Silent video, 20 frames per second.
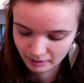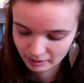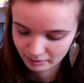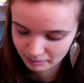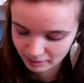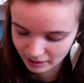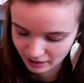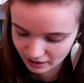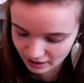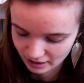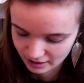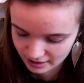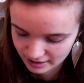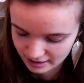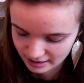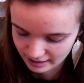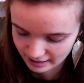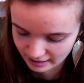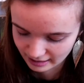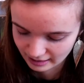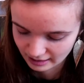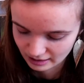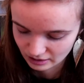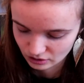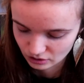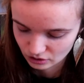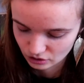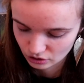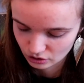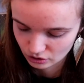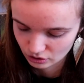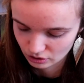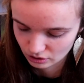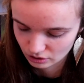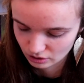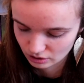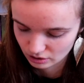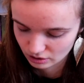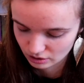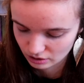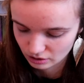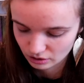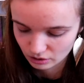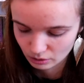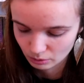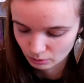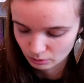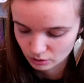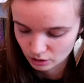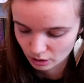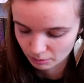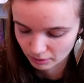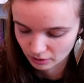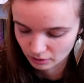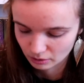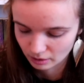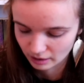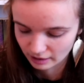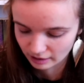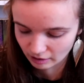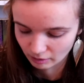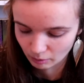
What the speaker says: because there's no stopping to